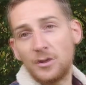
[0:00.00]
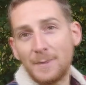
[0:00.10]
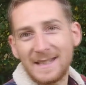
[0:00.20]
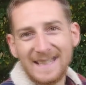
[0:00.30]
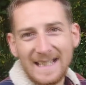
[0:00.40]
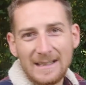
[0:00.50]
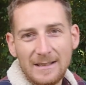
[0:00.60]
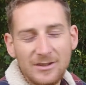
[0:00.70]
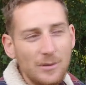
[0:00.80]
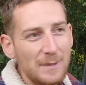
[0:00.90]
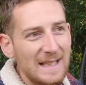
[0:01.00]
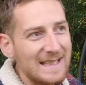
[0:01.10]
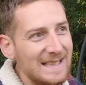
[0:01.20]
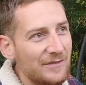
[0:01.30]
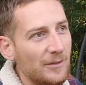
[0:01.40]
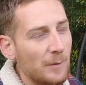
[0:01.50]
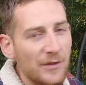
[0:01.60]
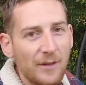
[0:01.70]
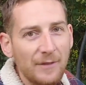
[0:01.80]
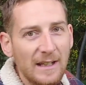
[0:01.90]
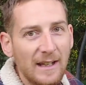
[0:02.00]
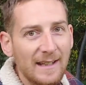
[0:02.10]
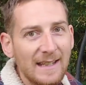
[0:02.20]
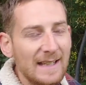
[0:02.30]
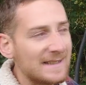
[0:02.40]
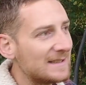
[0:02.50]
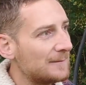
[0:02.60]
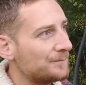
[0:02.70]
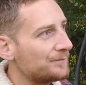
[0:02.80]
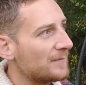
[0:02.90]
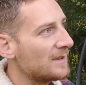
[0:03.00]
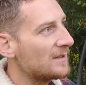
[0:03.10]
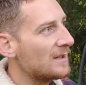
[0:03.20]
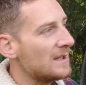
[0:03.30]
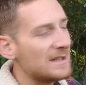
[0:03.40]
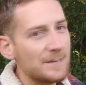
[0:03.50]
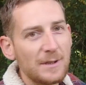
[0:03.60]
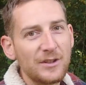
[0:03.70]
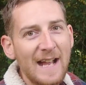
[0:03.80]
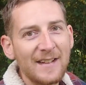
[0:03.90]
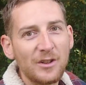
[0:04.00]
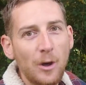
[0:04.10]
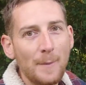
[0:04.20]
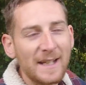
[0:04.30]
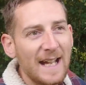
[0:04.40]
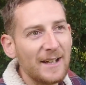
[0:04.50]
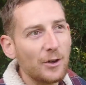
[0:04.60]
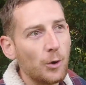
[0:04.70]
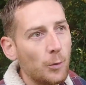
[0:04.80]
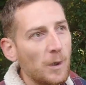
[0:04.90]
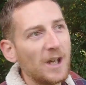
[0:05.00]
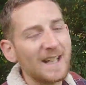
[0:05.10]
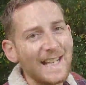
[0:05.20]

So it shouldn't be the same, it shouldn't be any different with something like this. Just because it hasn't got a mechanical